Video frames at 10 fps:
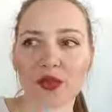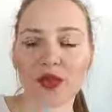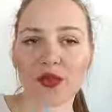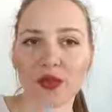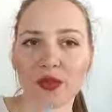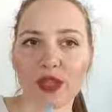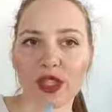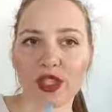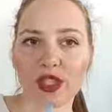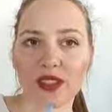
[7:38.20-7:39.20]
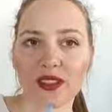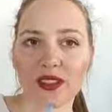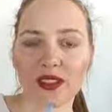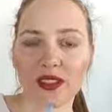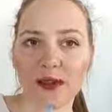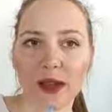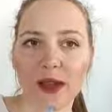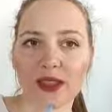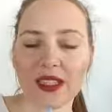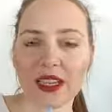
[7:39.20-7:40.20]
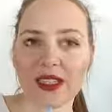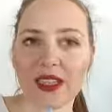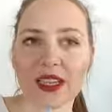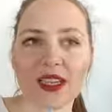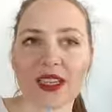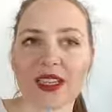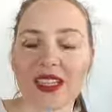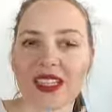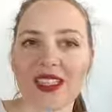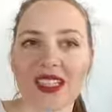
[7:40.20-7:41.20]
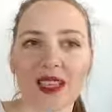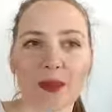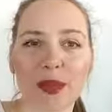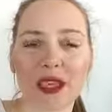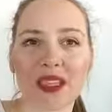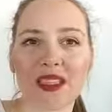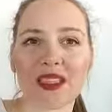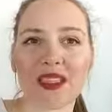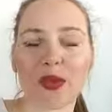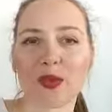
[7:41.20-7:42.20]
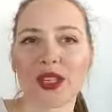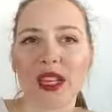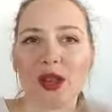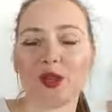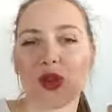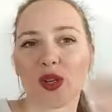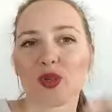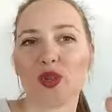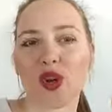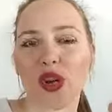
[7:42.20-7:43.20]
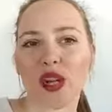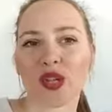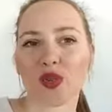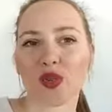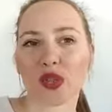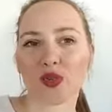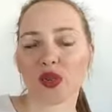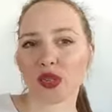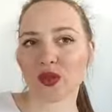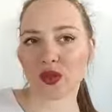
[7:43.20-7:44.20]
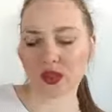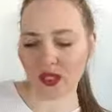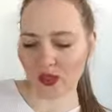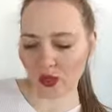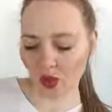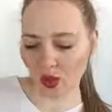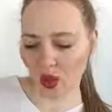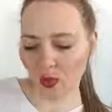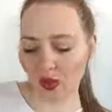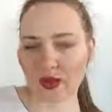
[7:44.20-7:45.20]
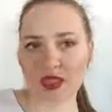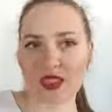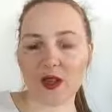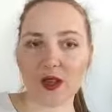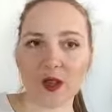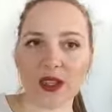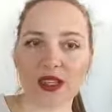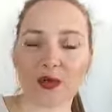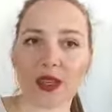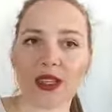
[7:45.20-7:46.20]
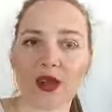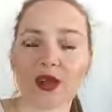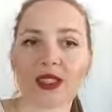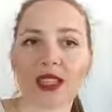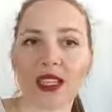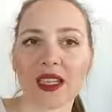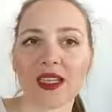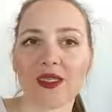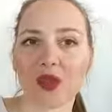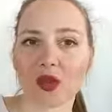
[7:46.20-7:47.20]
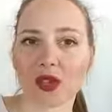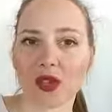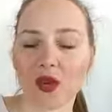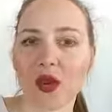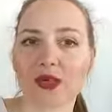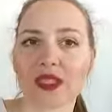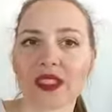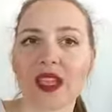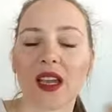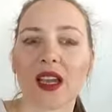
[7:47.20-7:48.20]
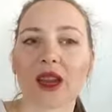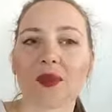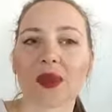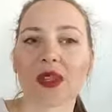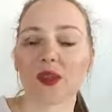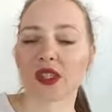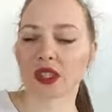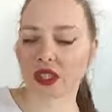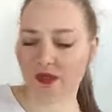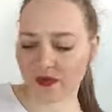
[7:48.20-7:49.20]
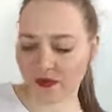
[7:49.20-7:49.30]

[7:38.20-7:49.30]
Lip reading: information about that. They skip it. They were like, wanted to hurry you. They wanted to send you home. Obviously, you don't want to spend all day in the doctor's office, but there was